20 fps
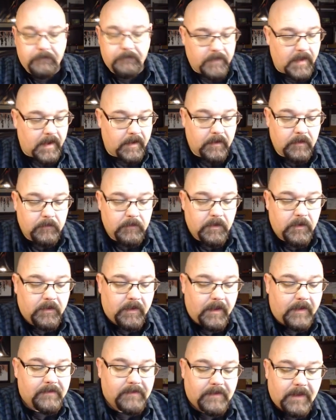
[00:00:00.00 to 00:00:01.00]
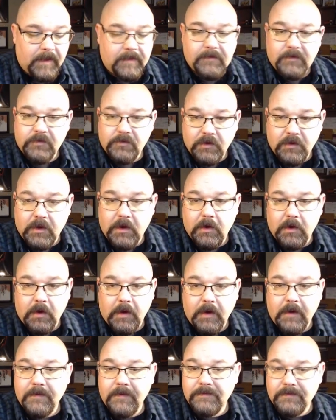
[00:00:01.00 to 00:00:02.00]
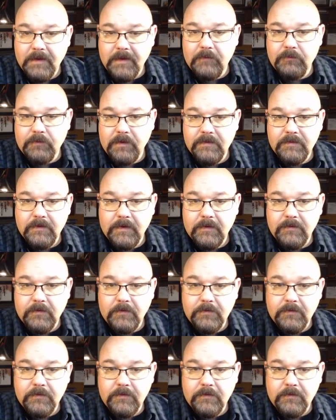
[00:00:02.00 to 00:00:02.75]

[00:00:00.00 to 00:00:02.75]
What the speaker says: That communicates. That's a security and safety sensor,